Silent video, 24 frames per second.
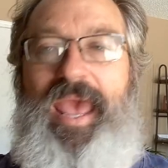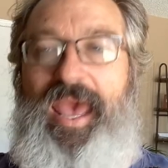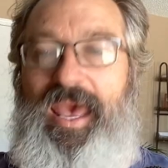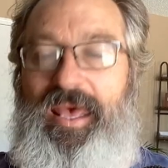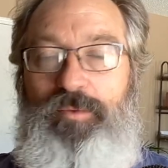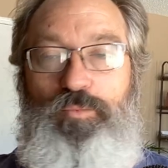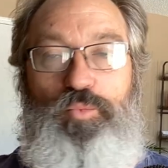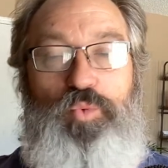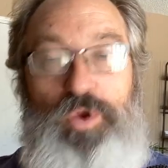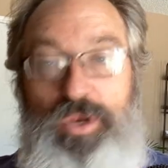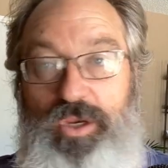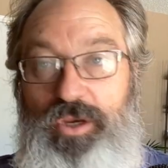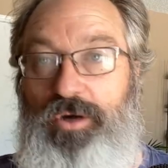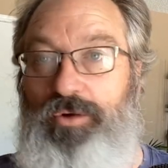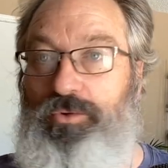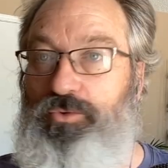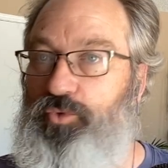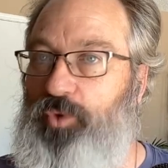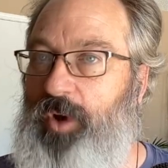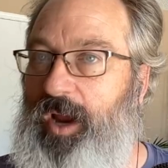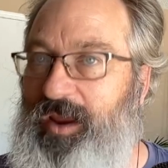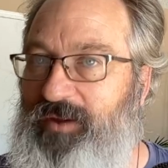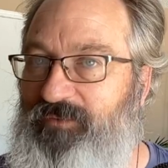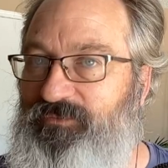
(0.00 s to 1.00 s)
And when you're
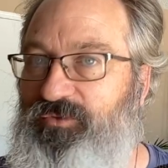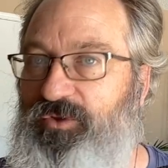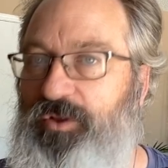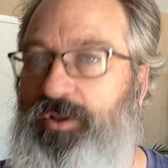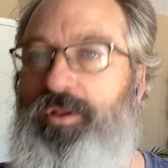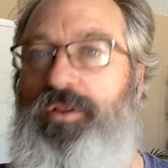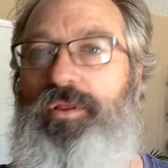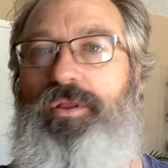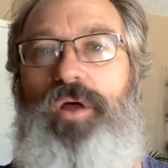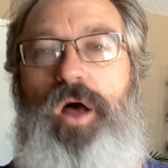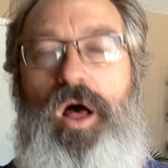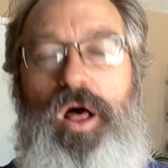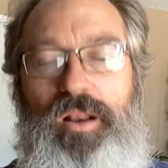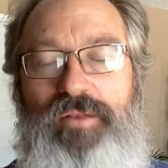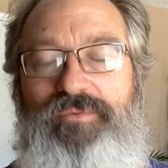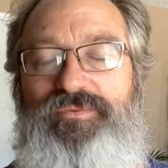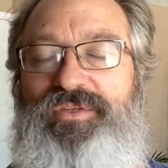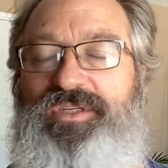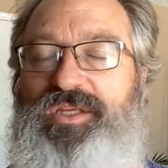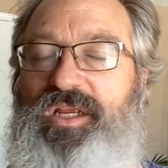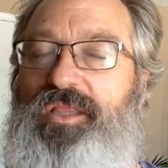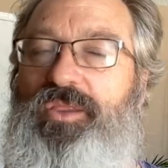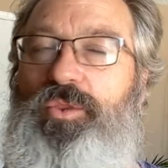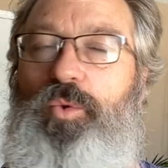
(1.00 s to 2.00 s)
grateful, all of a
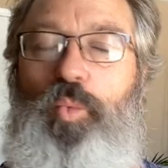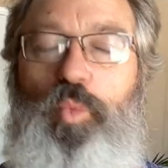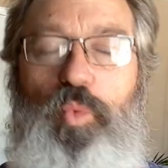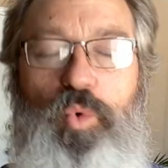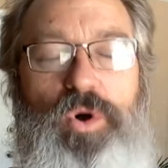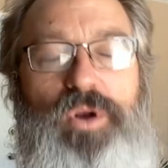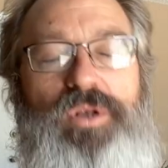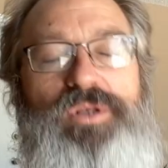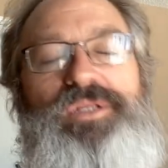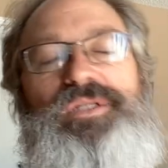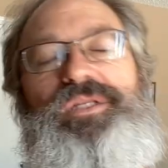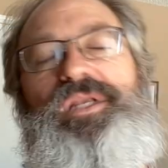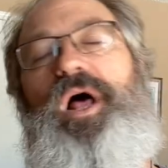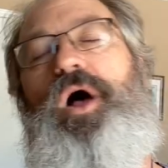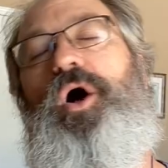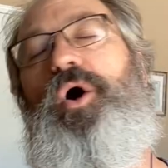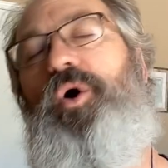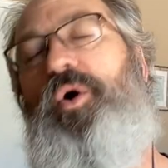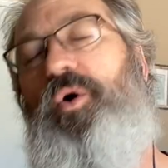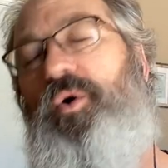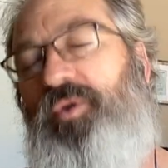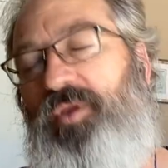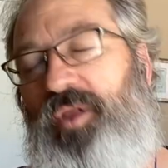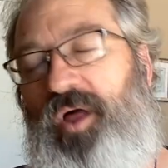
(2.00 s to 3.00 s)
sudden the world is a
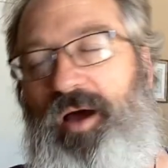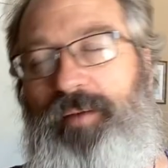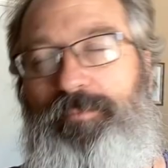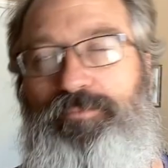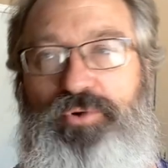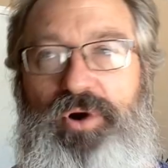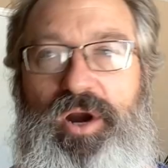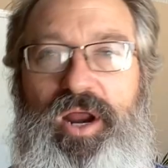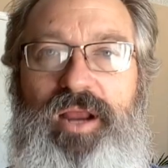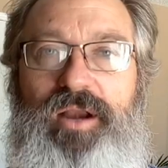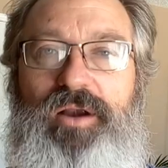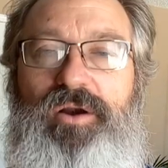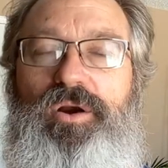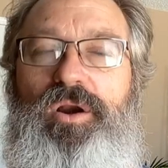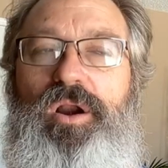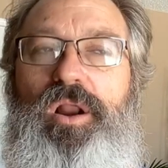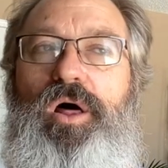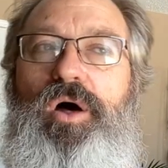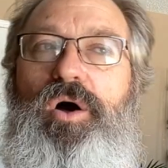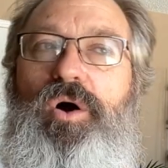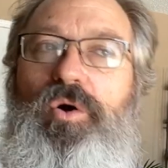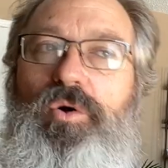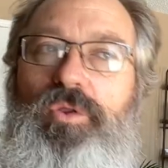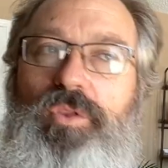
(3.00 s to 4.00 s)
whole lot brighter, a
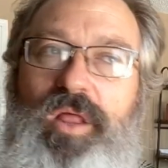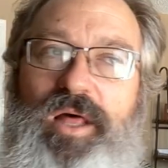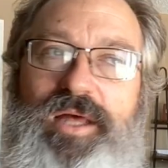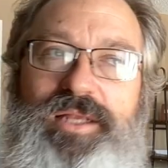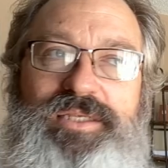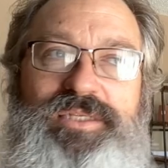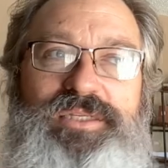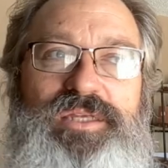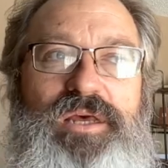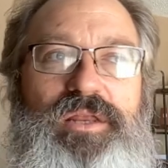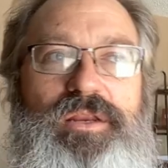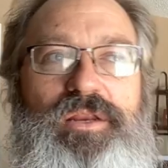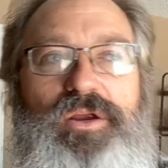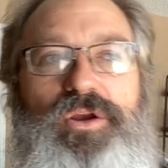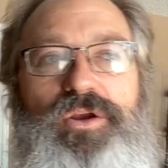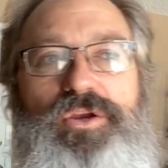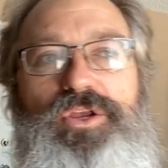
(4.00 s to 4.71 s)
whole lot sunnier.